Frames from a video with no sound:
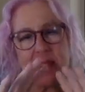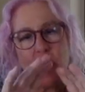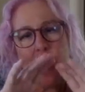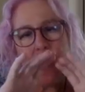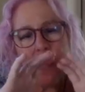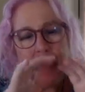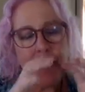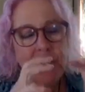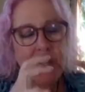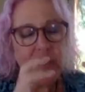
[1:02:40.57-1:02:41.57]
So I want to
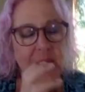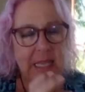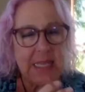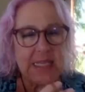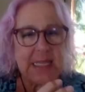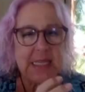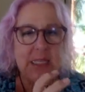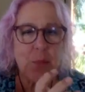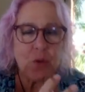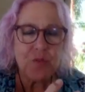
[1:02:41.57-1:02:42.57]
bring you the
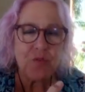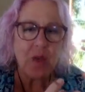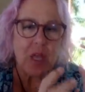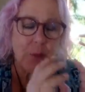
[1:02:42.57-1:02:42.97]
easiest, most fun,